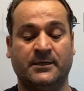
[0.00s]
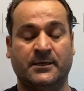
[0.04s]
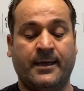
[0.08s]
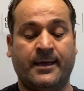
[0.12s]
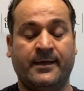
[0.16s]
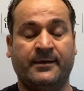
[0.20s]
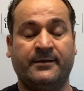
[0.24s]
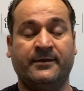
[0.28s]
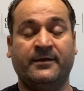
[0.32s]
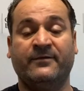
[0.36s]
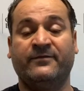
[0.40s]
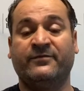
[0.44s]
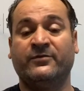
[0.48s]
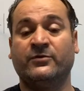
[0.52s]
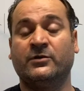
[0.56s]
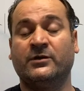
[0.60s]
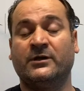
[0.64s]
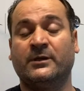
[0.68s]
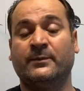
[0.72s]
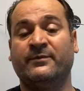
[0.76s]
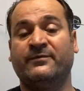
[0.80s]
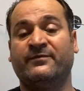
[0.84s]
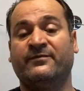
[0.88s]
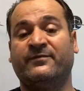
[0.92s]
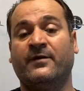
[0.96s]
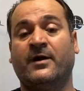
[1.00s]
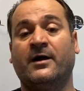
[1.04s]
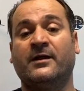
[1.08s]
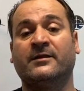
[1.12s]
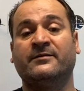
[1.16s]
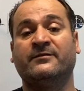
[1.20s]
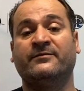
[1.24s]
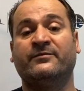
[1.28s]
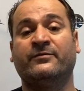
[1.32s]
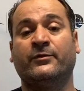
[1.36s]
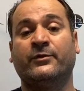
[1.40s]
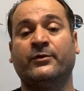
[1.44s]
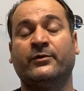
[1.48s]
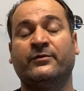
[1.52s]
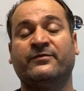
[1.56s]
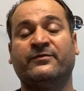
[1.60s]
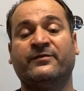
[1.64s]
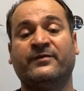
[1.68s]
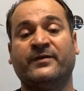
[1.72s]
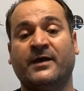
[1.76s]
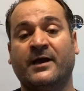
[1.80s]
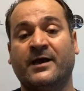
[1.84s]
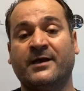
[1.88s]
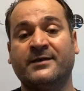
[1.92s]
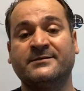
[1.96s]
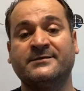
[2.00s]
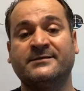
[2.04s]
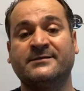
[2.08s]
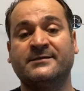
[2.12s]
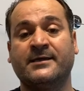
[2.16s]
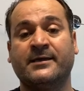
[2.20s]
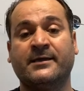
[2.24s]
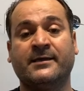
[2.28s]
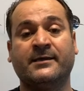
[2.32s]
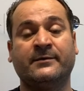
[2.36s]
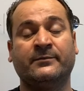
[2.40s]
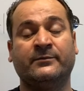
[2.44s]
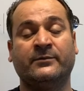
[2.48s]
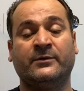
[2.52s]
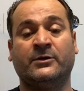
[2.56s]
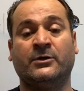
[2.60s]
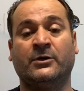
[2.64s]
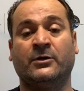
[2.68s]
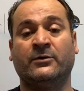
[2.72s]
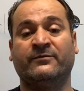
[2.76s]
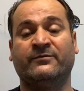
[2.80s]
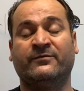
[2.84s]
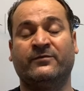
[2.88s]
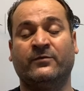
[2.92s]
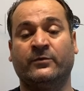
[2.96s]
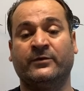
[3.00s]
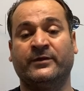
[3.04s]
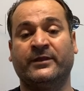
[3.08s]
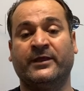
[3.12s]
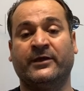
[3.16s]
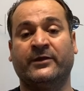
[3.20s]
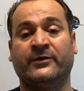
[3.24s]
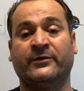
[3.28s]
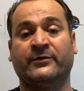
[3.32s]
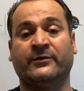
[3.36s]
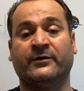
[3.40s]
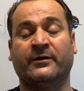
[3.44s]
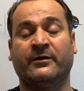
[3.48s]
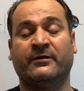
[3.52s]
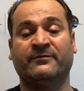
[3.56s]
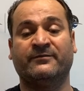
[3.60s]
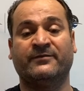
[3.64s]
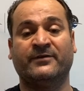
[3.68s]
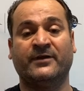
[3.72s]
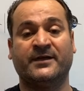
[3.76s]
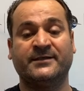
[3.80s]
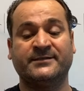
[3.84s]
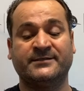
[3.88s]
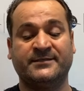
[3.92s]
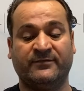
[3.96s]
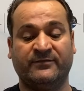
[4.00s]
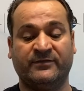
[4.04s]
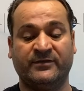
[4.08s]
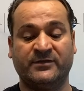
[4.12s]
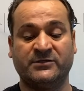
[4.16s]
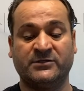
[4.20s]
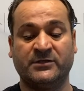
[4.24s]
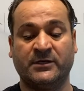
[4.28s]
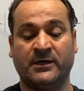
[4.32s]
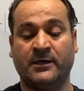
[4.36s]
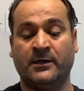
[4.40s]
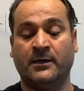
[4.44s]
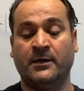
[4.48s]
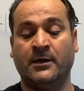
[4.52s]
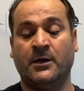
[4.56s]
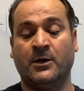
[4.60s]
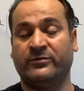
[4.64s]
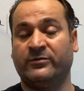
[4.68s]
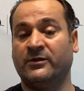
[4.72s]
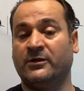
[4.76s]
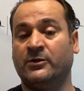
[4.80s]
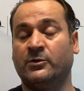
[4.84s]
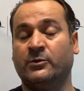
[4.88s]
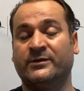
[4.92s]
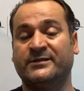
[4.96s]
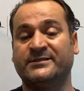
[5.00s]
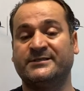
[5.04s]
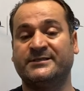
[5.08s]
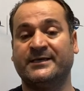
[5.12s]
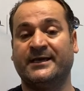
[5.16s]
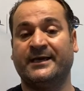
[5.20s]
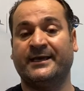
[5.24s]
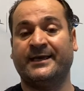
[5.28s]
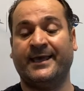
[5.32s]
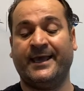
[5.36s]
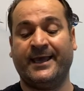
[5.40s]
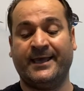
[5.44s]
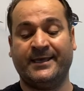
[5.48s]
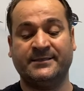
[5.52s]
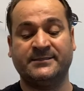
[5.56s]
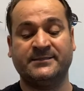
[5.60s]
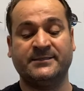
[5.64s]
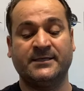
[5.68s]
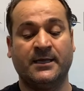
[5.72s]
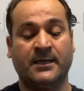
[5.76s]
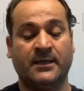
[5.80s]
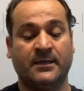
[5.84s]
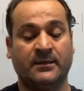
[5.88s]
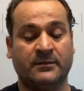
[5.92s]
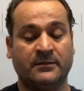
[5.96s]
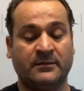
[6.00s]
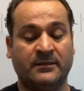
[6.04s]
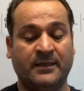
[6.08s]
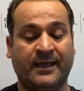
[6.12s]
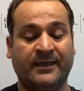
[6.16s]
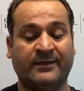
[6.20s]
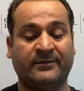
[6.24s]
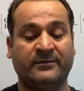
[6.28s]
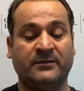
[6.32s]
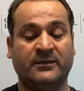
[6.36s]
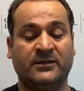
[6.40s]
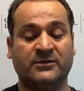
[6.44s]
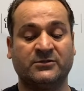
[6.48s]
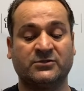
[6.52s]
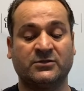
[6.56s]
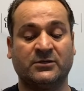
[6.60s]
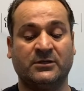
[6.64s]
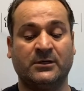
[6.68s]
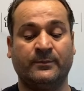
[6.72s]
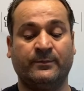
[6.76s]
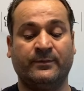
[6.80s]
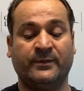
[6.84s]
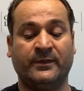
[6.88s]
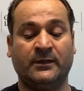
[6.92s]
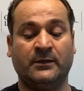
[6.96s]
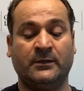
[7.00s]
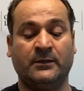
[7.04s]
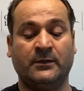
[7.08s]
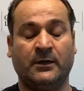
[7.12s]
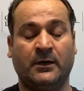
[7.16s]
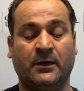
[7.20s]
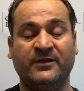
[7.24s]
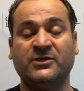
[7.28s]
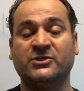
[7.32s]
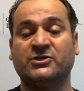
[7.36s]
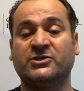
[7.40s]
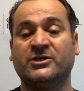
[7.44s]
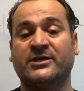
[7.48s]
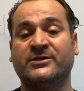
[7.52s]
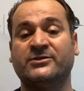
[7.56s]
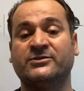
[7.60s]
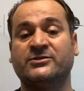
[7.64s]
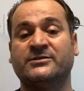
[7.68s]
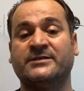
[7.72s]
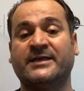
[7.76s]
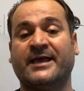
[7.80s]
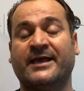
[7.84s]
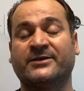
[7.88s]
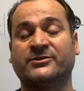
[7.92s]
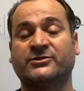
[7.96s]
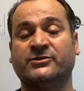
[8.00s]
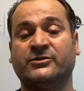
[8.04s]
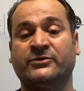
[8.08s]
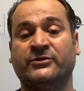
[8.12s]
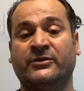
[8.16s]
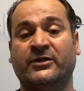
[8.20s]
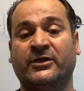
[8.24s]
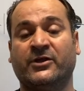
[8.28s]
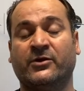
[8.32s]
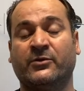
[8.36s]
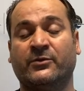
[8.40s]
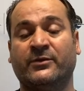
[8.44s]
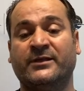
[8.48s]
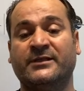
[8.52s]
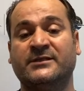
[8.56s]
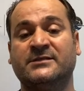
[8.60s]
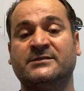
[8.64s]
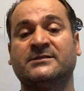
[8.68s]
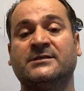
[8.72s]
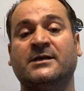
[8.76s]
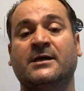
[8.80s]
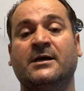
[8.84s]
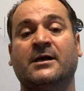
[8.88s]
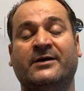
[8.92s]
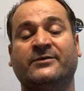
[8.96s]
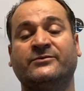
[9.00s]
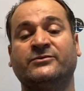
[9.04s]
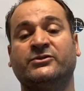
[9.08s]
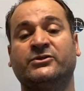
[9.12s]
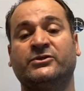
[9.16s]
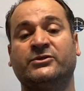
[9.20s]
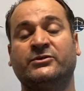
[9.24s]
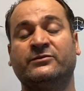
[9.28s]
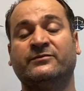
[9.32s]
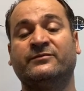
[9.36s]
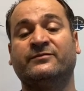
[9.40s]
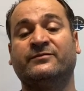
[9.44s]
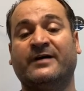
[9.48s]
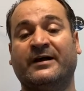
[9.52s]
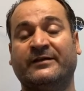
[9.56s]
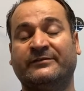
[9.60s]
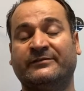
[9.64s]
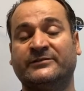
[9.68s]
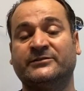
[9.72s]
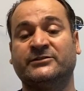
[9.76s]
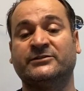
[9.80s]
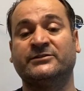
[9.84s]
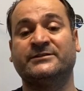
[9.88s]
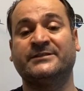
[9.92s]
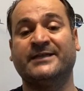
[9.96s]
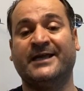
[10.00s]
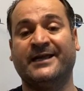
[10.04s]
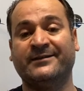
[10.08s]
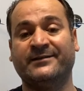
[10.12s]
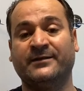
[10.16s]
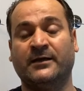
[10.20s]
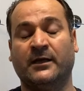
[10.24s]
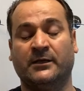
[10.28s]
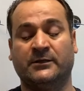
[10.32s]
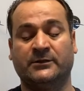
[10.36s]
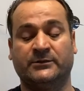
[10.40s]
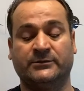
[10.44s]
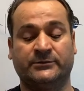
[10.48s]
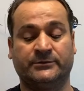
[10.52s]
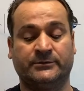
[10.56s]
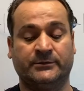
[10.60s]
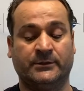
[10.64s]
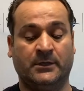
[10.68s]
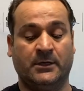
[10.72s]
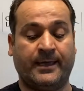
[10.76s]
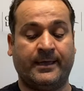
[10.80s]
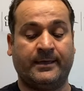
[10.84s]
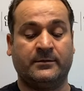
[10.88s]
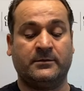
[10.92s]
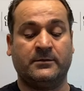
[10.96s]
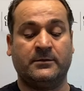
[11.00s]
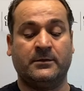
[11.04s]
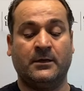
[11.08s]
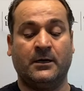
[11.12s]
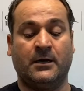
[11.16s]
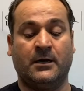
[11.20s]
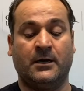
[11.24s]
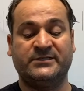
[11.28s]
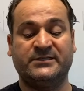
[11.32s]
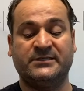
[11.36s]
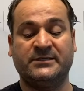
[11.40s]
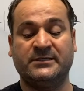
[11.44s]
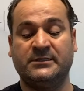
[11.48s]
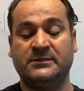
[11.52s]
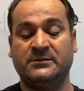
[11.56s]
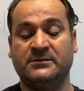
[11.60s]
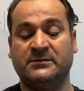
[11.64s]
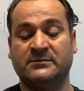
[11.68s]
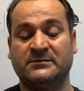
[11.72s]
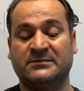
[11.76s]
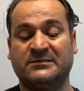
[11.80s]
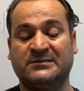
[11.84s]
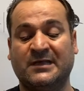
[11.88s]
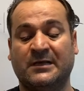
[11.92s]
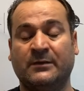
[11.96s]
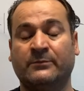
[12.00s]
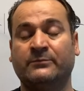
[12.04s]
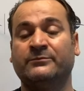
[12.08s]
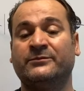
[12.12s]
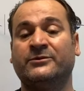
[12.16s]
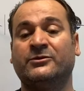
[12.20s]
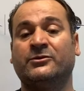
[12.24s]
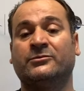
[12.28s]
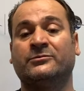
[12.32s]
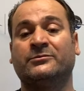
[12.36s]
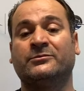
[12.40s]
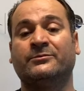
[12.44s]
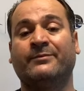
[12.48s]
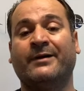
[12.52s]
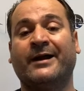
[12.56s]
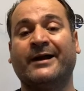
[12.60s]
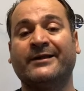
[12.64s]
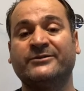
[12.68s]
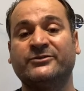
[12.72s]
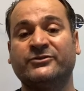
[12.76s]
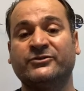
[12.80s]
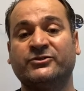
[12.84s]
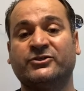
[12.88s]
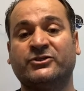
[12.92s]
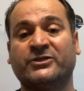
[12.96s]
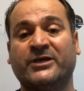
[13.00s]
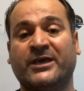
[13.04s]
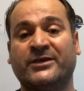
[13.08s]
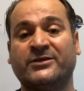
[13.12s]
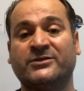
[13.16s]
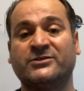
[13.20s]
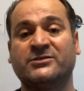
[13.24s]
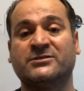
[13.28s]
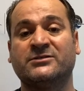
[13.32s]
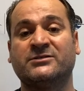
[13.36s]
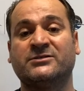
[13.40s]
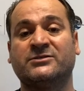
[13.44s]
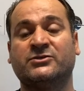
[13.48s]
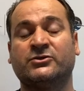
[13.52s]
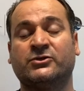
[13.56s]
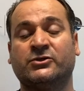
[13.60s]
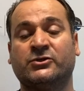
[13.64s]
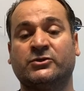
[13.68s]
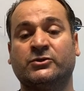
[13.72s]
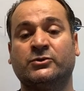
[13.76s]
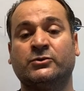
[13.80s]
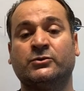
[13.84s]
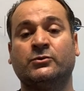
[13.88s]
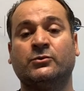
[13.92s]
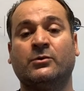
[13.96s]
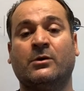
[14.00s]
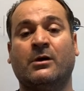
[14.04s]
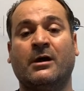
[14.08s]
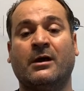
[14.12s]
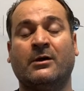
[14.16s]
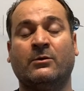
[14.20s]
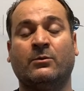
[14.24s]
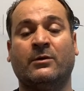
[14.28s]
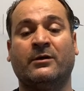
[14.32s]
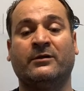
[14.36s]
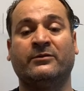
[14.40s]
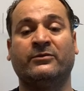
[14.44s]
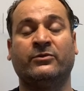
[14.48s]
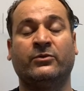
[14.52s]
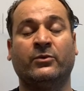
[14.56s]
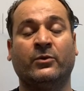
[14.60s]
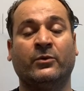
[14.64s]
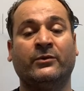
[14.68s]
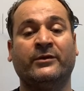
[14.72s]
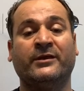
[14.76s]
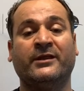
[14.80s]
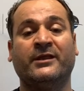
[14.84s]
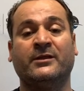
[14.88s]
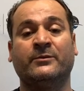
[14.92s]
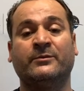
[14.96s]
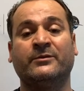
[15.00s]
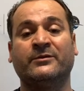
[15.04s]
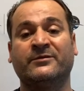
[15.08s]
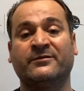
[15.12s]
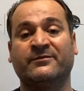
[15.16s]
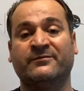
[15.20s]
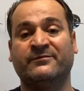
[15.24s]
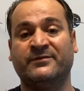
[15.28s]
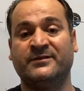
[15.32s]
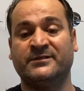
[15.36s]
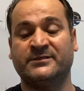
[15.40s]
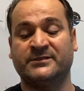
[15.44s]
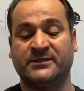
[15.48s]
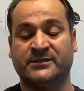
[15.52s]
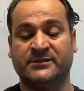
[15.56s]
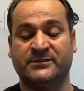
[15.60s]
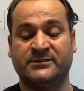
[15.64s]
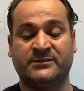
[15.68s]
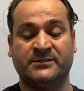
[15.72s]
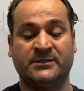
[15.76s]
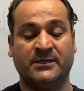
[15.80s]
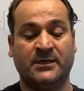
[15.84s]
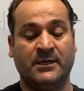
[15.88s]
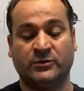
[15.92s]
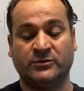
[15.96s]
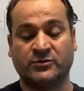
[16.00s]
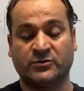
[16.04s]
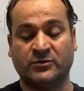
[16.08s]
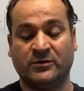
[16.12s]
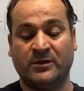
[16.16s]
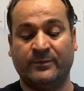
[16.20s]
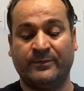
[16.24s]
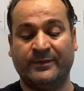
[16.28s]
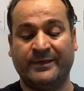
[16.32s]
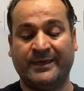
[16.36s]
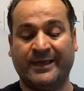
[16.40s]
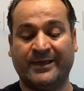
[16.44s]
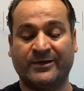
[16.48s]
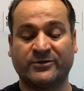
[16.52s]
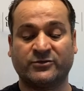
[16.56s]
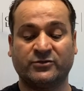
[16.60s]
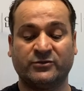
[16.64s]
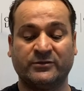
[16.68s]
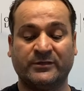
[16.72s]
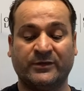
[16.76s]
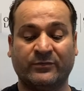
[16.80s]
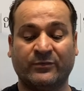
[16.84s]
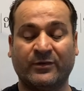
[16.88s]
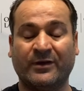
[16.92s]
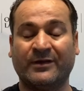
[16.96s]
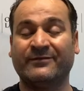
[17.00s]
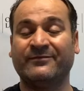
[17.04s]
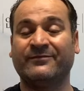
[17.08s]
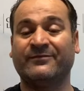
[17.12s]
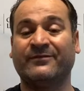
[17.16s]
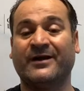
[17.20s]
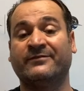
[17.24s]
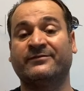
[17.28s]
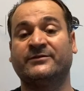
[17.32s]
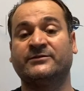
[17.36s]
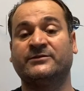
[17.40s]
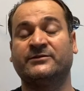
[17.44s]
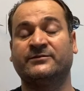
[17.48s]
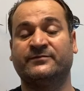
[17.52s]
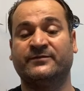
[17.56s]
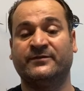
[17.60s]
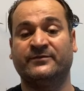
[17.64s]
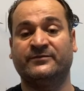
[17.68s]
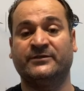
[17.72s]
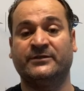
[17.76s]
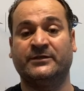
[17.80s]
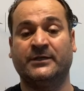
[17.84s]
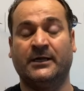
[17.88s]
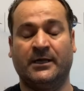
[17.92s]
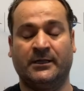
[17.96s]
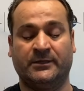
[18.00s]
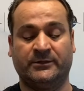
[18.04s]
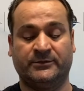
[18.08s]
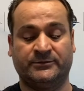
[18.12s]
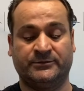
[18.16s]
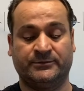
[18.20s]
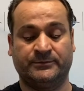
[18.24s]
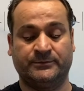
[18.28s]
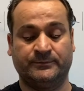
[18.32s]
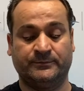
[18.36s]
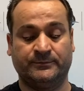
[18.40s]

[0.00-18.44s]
And if you're going to be filing for your fiance, you know, for their fiance visa with the USCIS, then there's going to be fee changes actually decrease down to $510. And we see some, you know, the minor changes to I-130 immigrant visas. So it's going to be actually around $550.